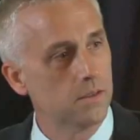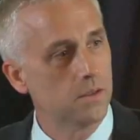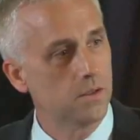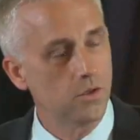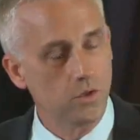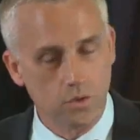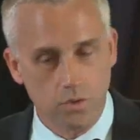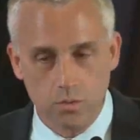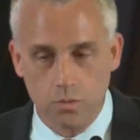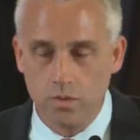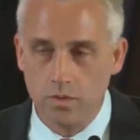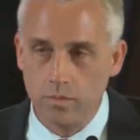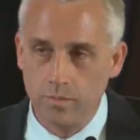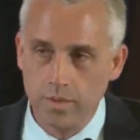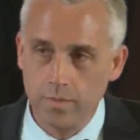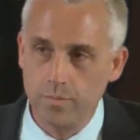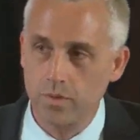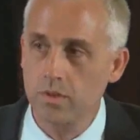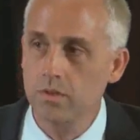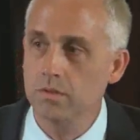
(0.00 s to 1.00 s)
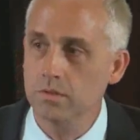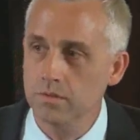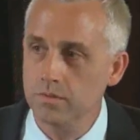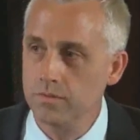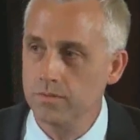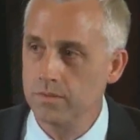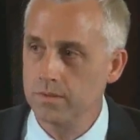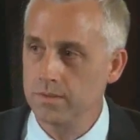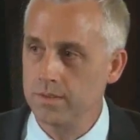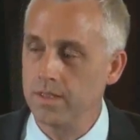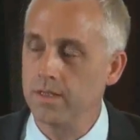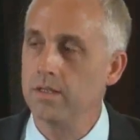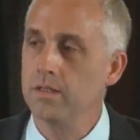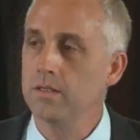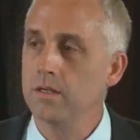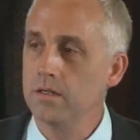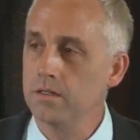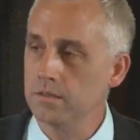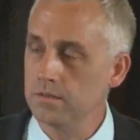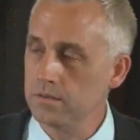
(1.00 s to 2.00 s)
You will be proof that He
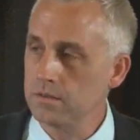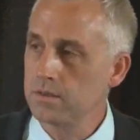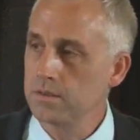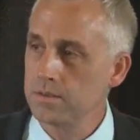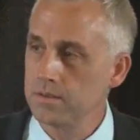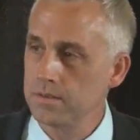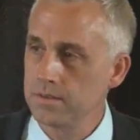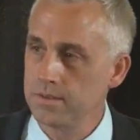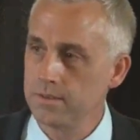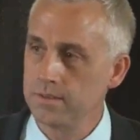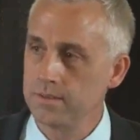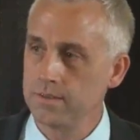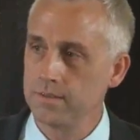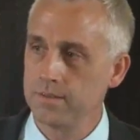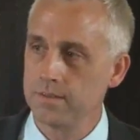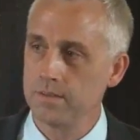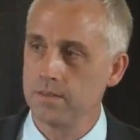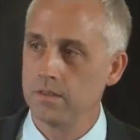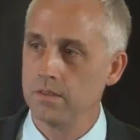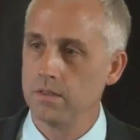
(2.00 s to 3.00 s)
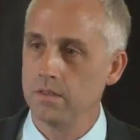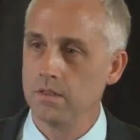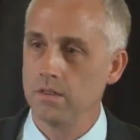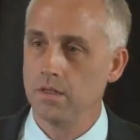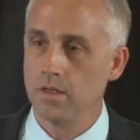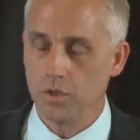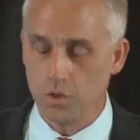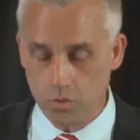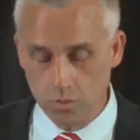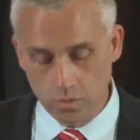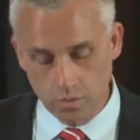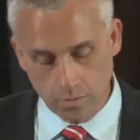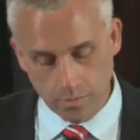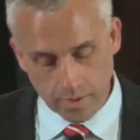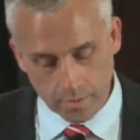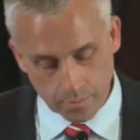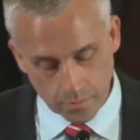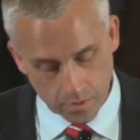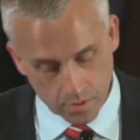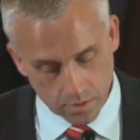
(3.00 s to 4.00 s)
does. You will
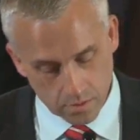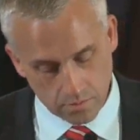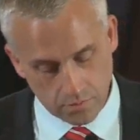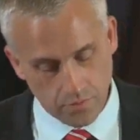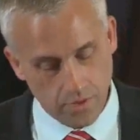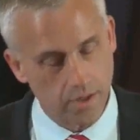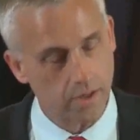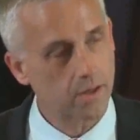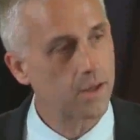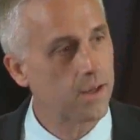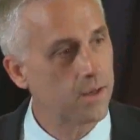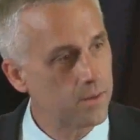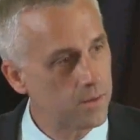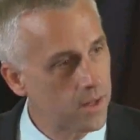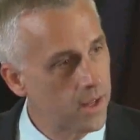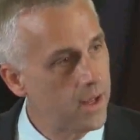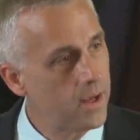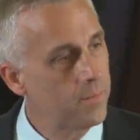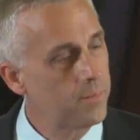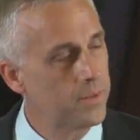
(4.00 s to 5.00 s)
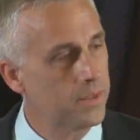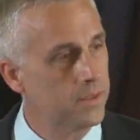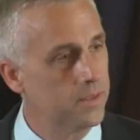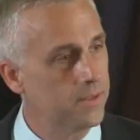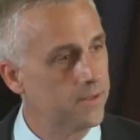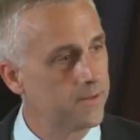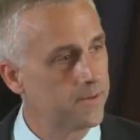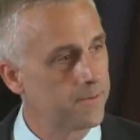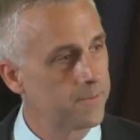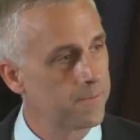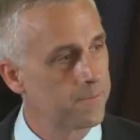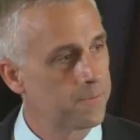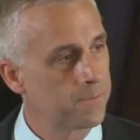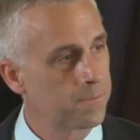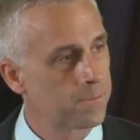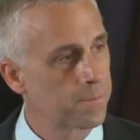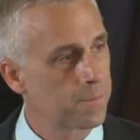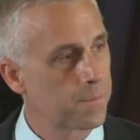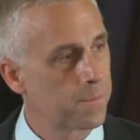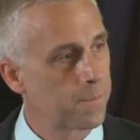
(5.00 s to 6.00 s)
be proof that it can happen.
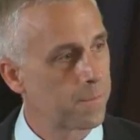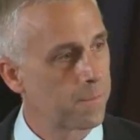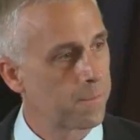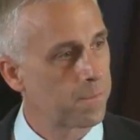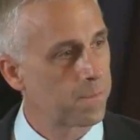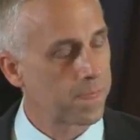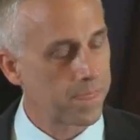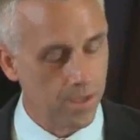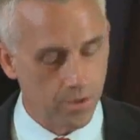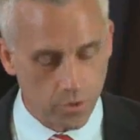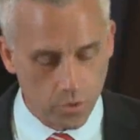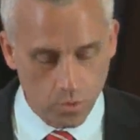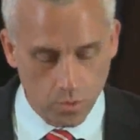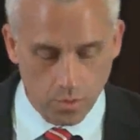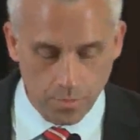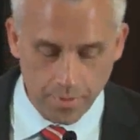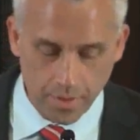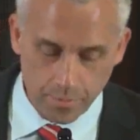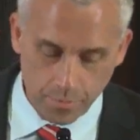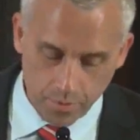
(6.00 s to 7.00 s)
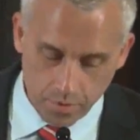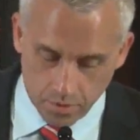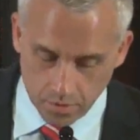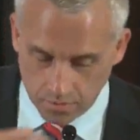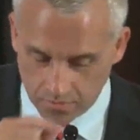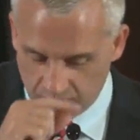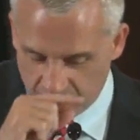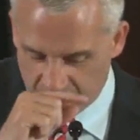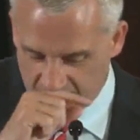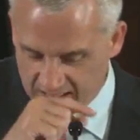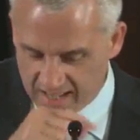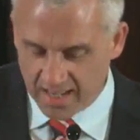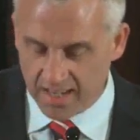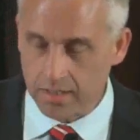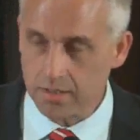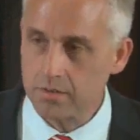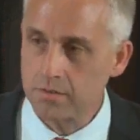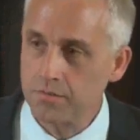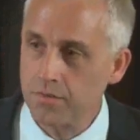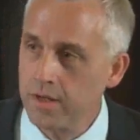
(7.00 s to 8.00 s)
You will be proof that God
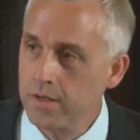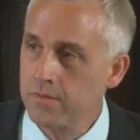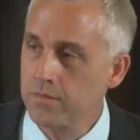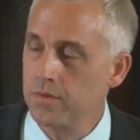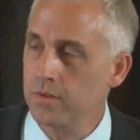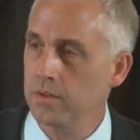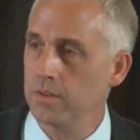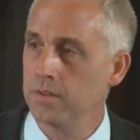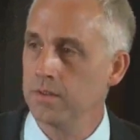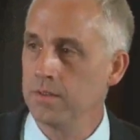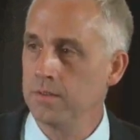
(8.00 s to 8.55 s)
is faithful.